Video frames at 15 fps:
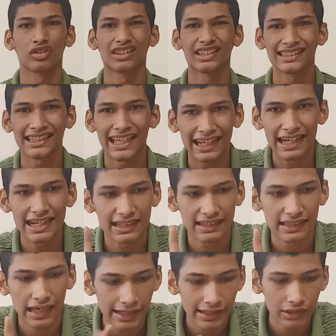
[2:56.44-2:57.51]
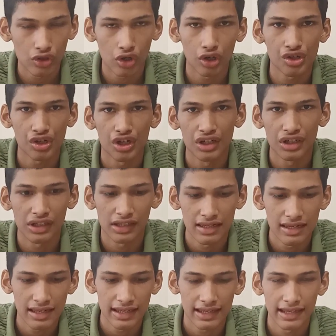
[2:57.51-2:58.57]
So the second sign your
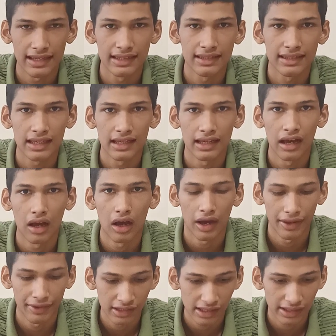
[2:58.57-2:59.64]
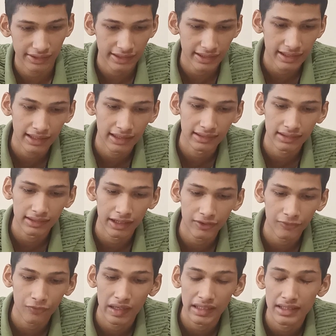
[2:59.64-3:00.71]
turtle is unhealthy is that
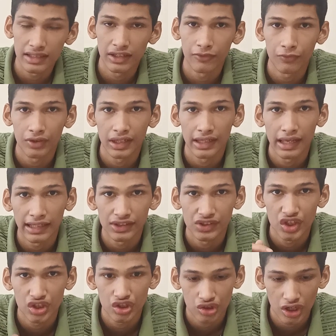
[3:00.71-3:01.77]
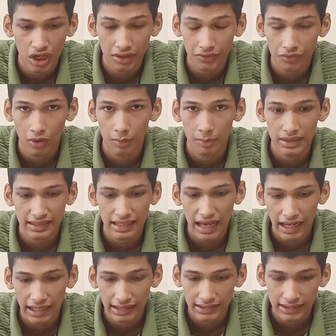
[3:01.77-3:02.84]
if he has discharge from his
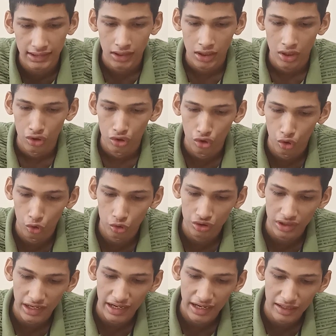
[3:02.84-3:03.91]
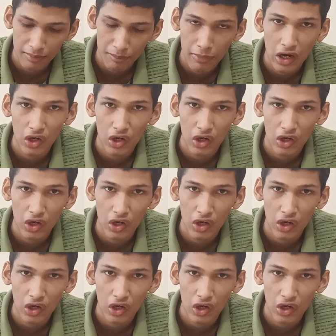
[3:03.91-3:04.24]
eyes, nose and